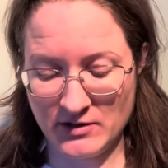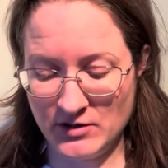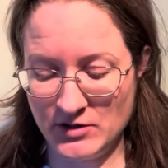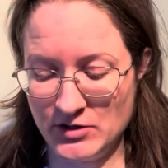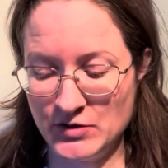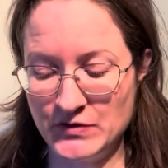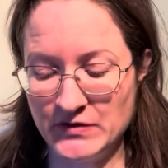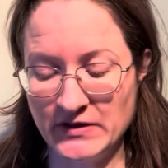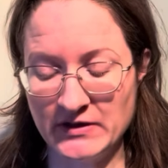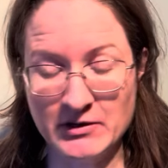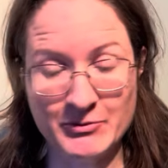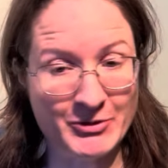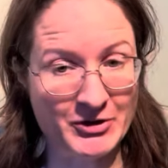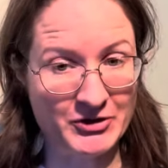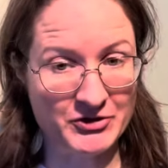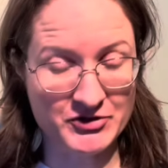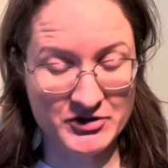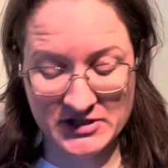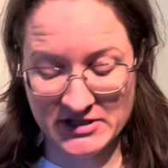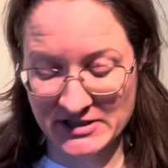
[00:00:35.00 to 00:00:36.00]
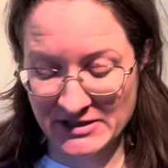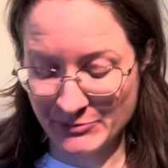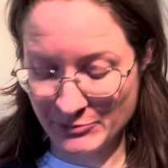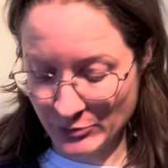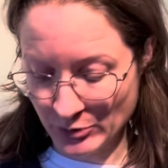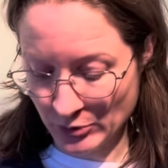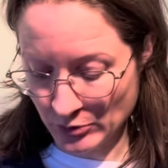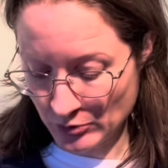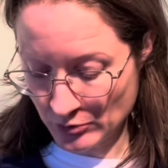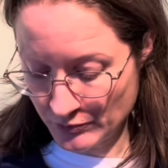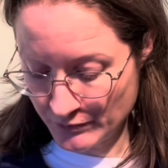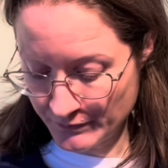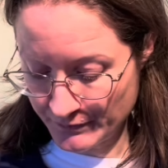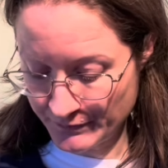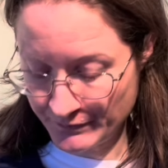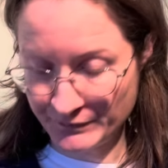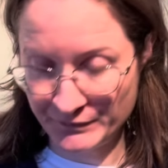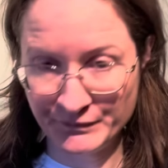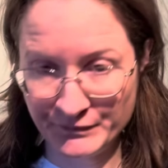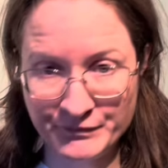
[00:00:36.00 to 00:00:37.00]
using the most simple
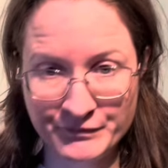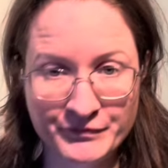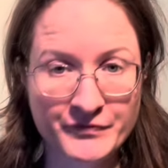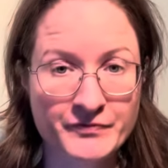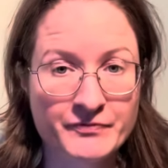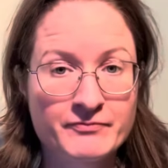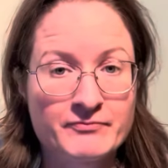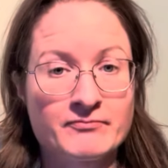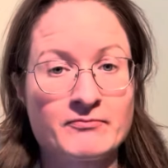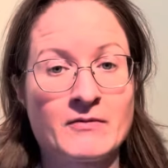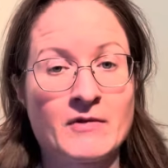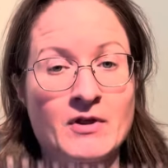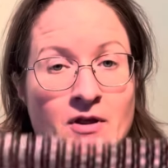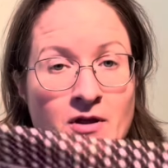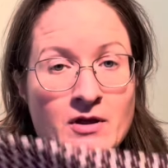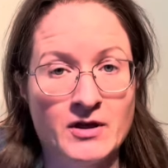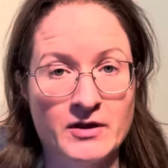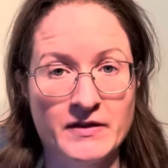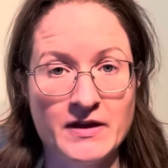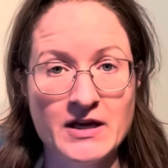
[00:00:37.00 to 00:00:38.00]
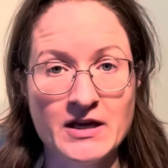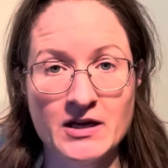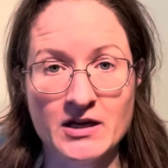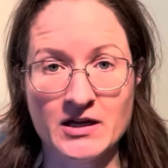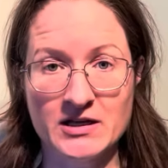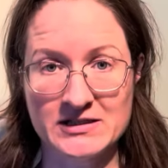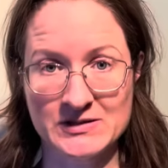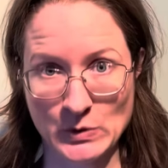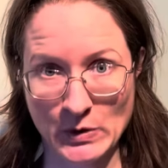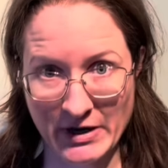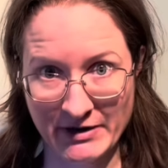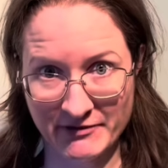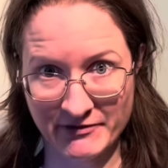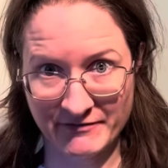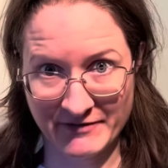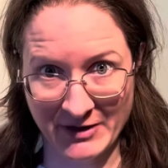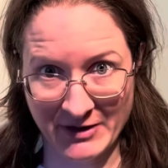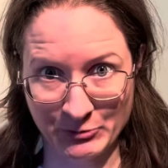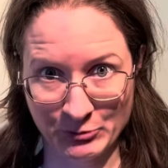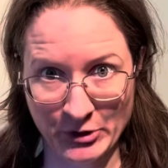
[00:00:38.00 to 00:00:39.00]
thing, a square of
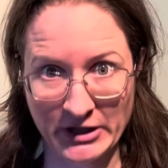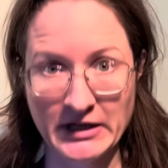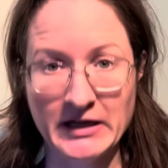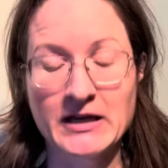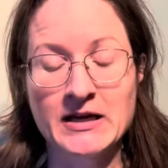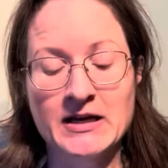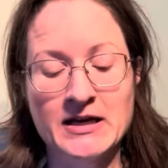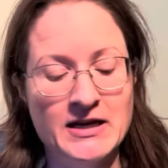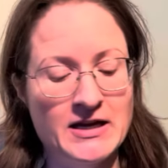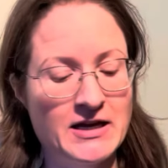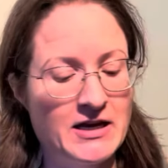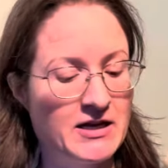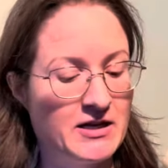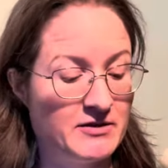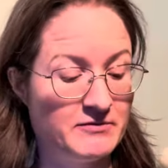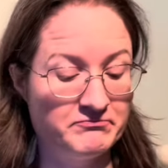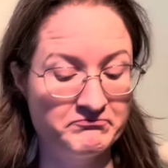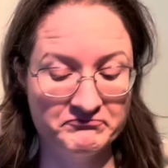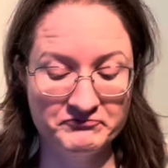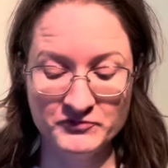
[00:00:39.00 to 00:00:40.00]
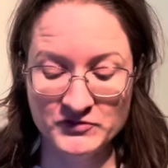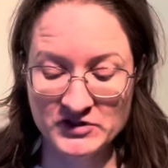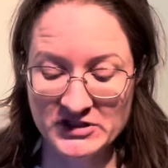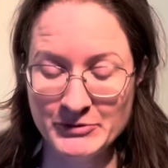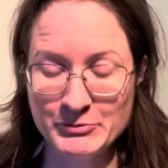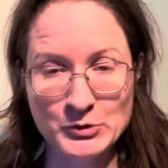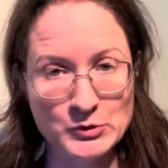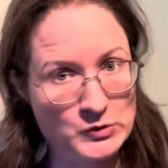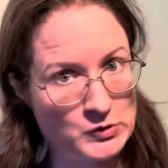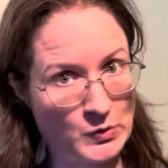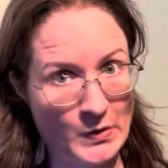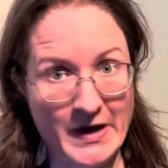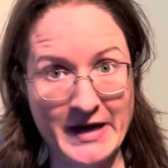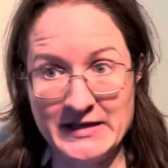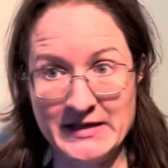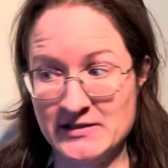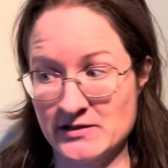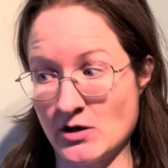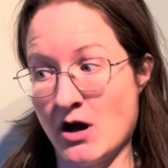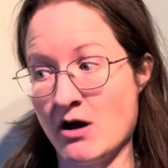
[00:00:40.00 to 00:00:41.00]
fabric. Simple square
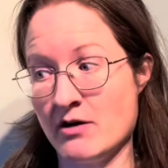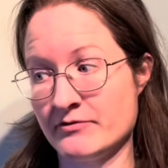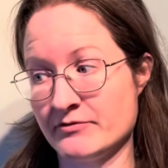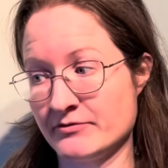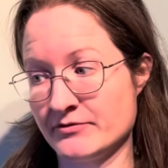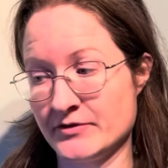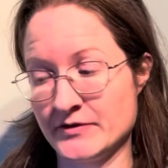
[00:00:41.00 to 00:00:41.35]
scarf.